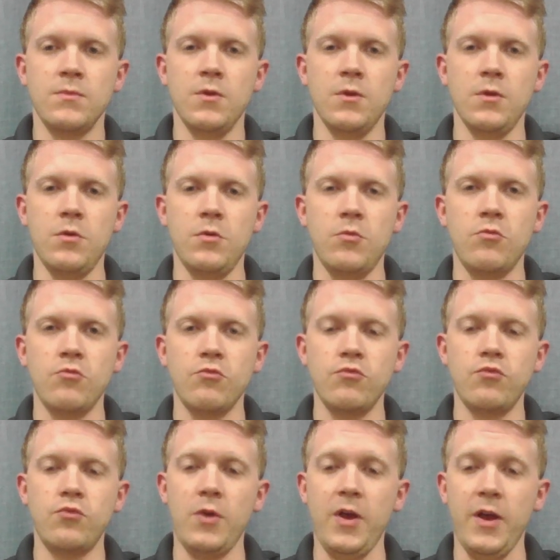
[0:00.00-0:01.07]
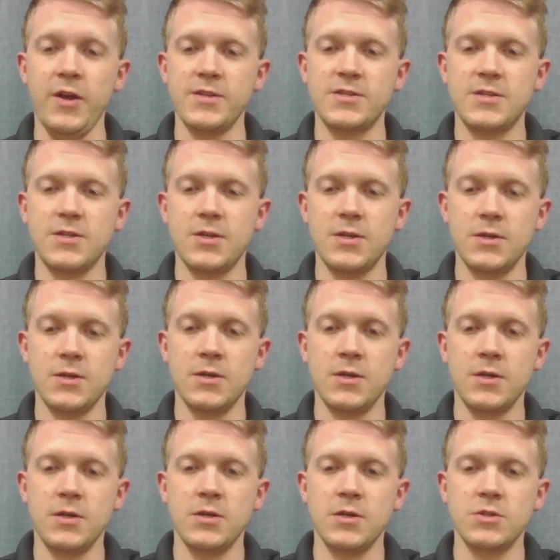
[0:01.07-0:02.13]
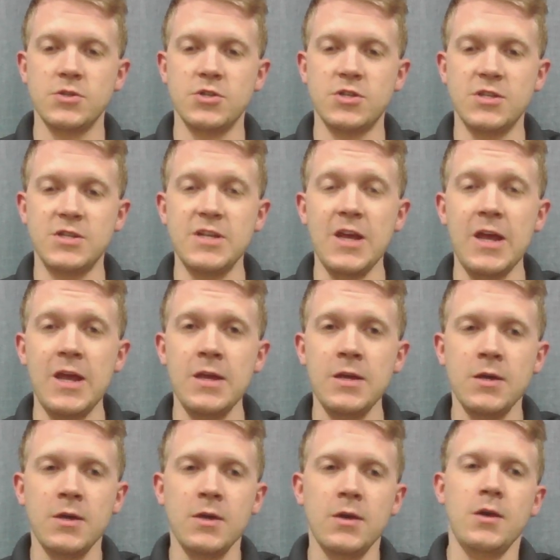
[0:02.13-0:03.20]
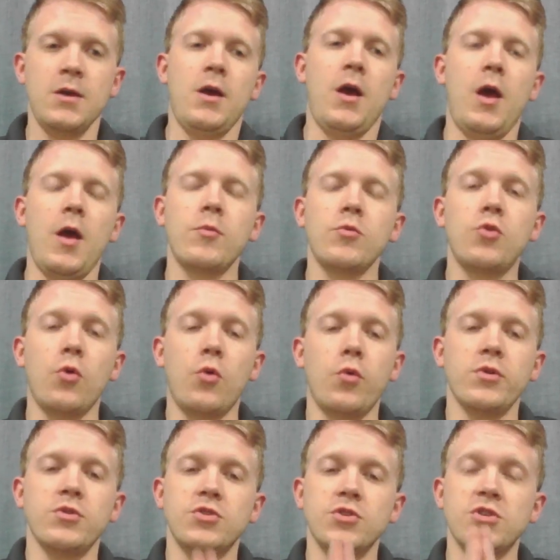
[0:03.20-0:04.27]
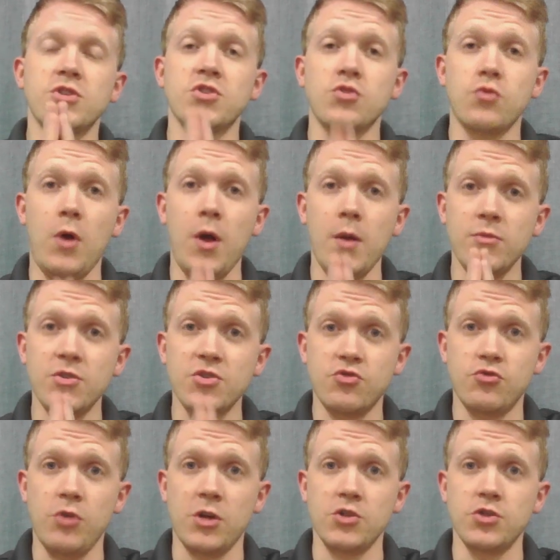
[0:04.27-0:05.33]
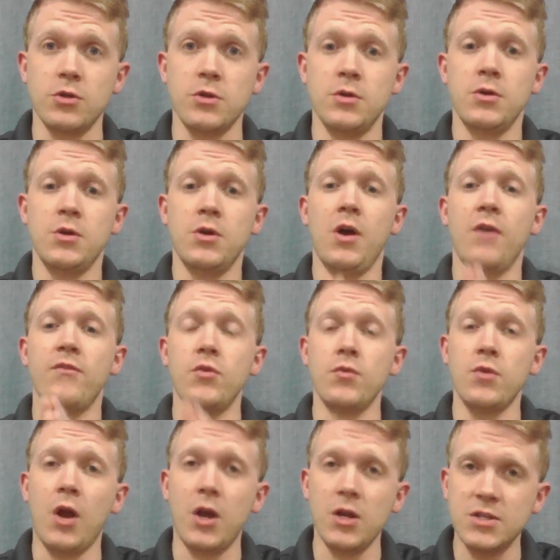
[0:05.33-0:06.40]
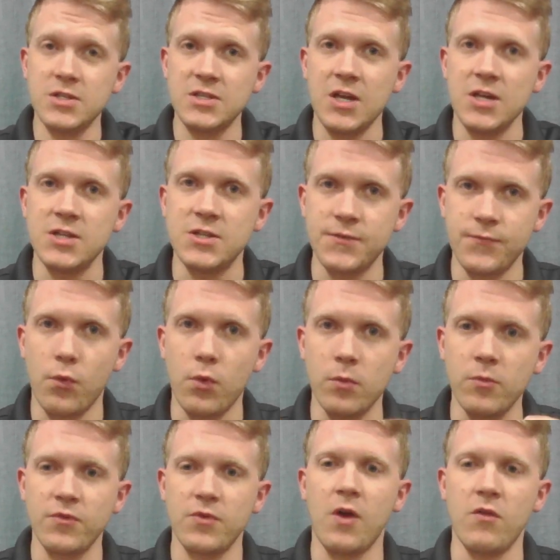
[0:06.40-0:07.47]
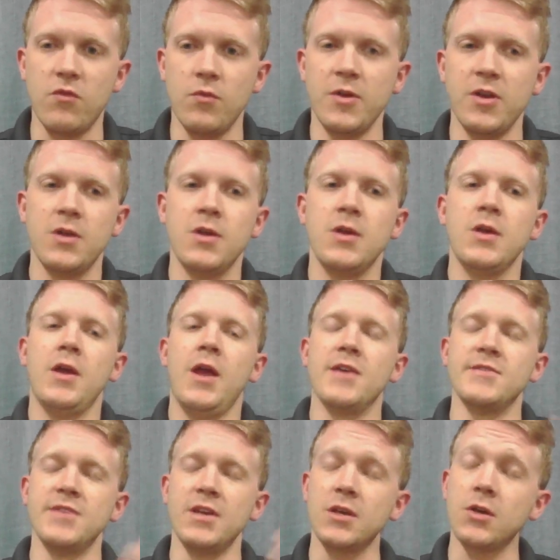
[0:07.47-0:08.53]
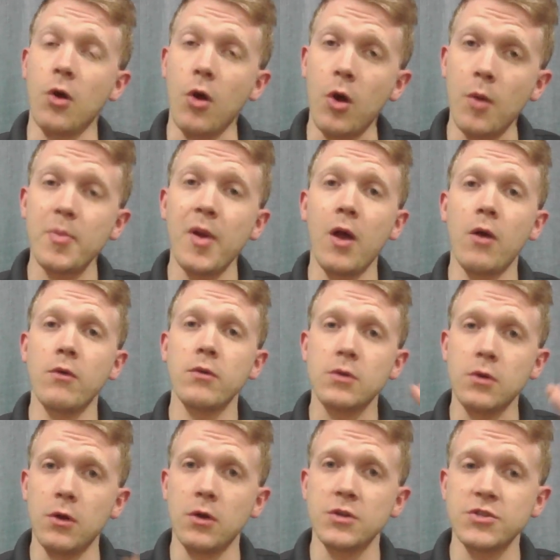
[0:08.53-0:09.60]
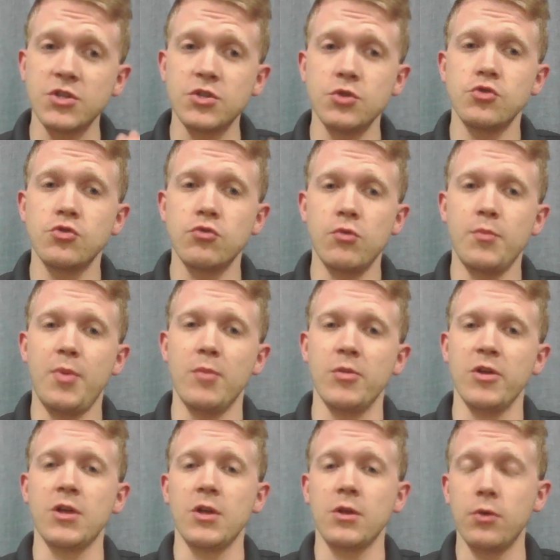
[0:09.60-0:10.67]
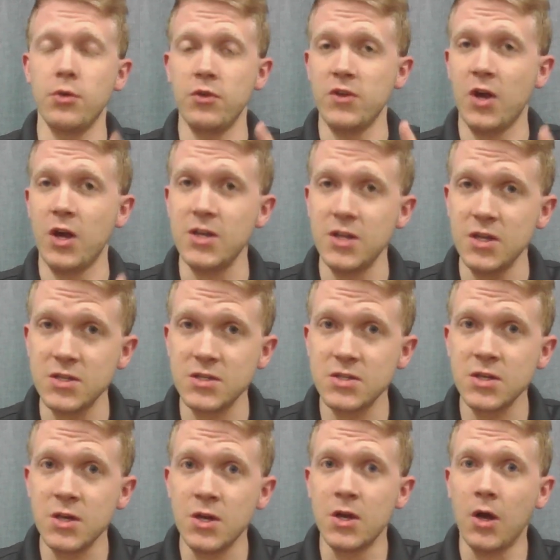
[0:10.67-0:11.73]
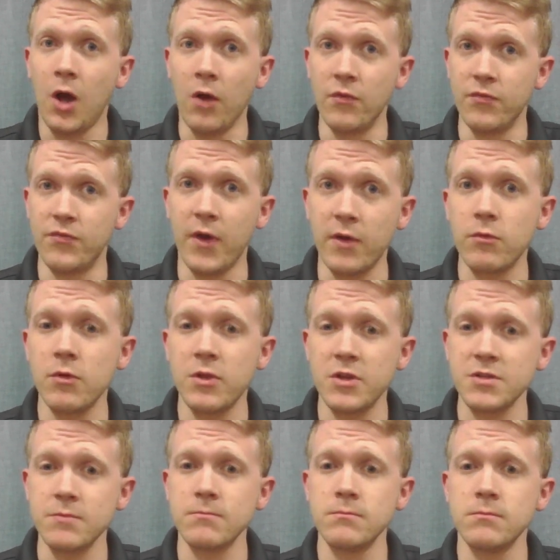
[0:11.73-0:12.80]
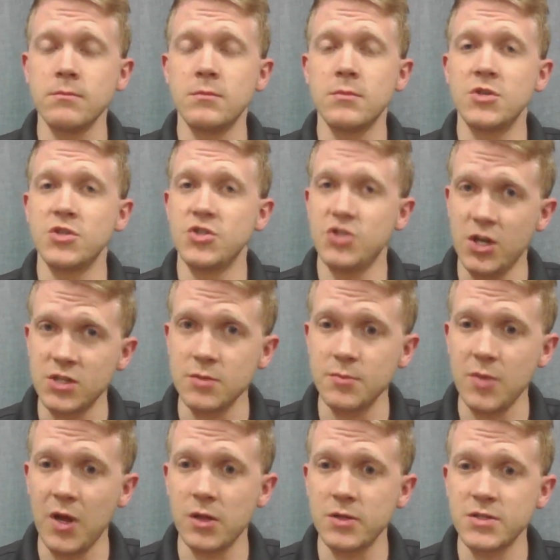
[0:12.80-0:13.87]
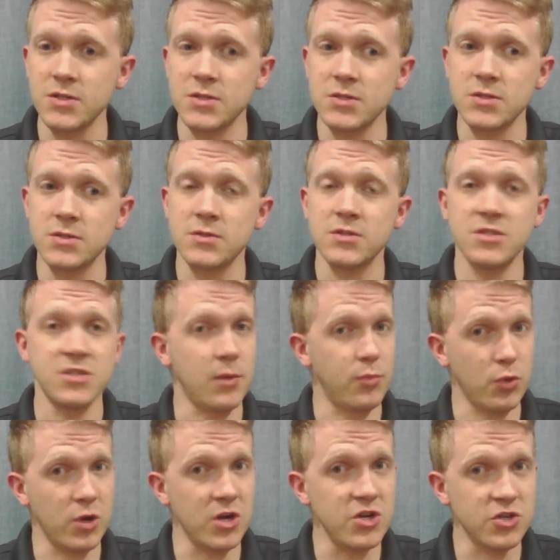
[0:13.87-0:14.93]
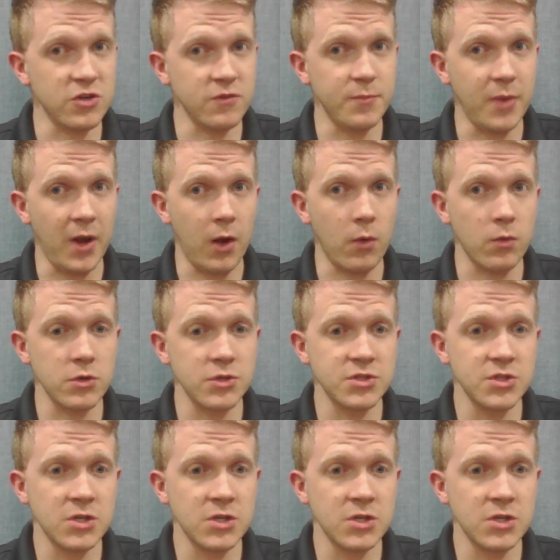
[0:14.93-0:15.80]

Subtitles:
Alright, today I'm going to describe the structure of the United States' form of government as a compound constitutional republic, including the ideas of federalism, checks and balances, separation of powers,